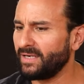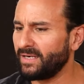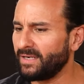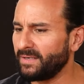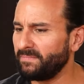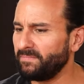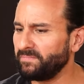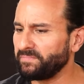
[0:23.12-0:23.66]

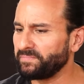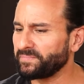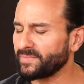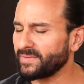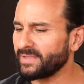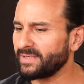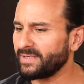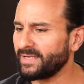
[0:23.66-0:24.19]
and
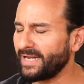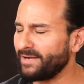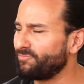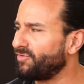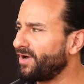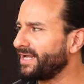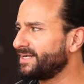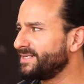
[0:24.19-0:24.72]

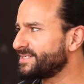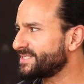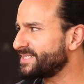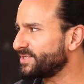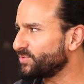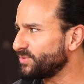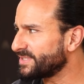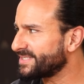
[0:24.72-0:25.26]
violent
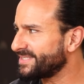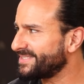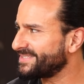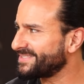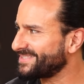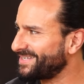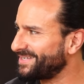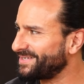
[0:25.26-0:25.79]

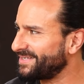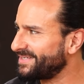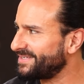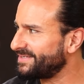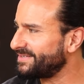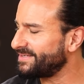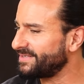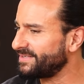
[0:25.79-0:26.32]
sequences,
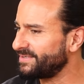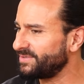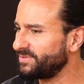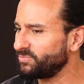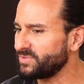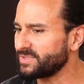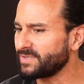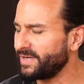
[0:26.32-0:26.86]
and
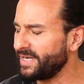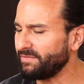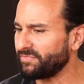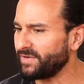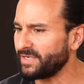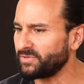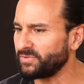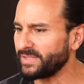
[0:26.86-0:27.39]
it was great
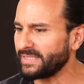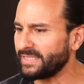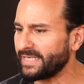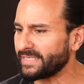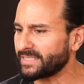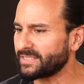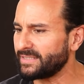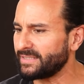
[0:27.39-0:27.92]
fun doing the
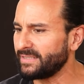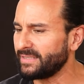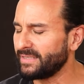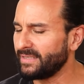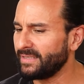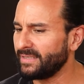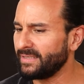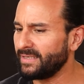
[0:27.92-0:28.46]
action.
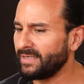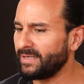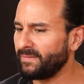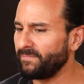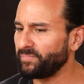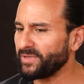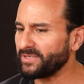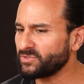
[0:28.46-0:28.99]

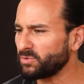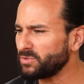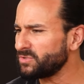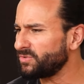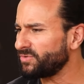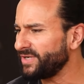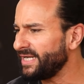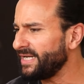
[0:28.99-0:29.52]
It's
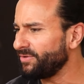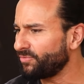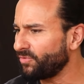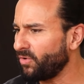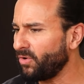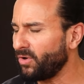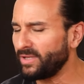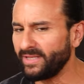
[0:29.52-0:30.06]
also really
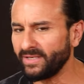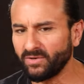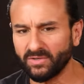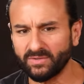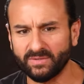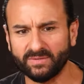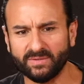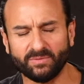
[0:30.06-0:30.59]
raw.
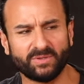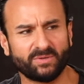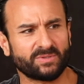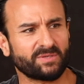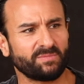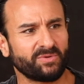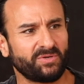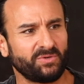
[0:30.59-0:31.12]
There
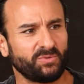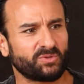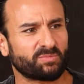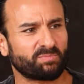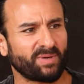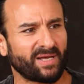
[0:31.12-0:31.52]
were some huge